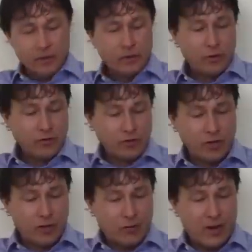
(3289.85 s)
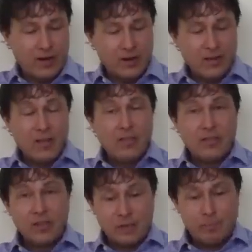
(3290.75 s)
So here's the thing, right?
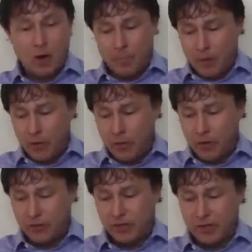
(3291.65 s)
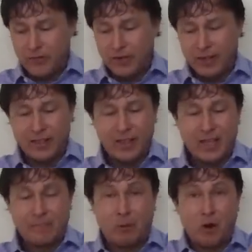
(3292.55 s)
This pulp, although there's significantly
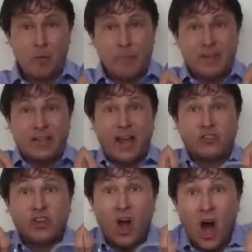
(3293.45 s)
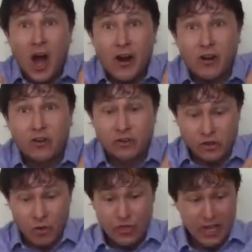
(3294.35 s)
less pulp, it's actually hotter.
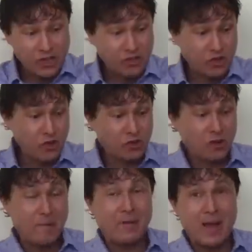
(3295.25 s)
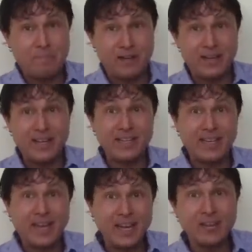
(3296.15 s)
So this juicer, in my opinion,
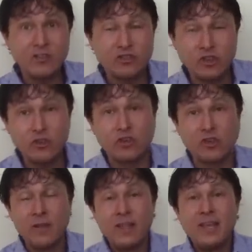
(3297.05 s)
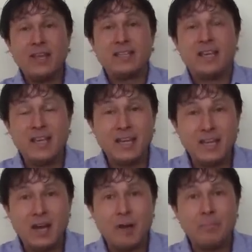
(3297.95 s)
is heating the juice. It's heating
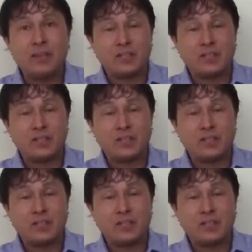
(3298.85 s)
it up.